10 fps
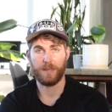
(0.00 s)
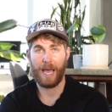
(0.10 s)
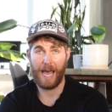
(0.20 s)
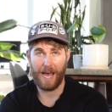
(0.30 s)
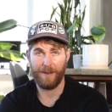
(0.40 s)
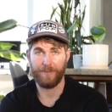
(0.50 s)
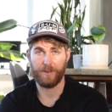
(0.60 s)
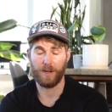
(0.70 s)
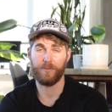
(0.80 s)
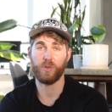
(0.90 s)
half
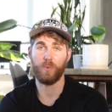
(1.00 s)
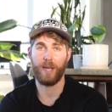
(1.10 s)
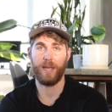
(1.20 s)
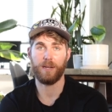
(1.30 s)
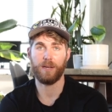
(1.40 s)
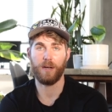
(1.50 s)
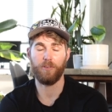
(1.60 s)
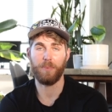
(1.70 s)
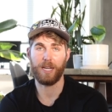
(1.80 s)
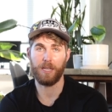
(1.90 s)
of the weight
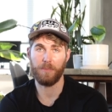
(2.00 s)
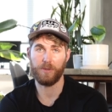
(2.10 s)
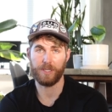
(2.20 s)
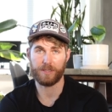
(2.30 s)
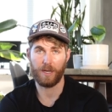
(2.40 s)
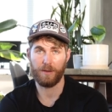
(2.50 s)
of my Nemo Disco.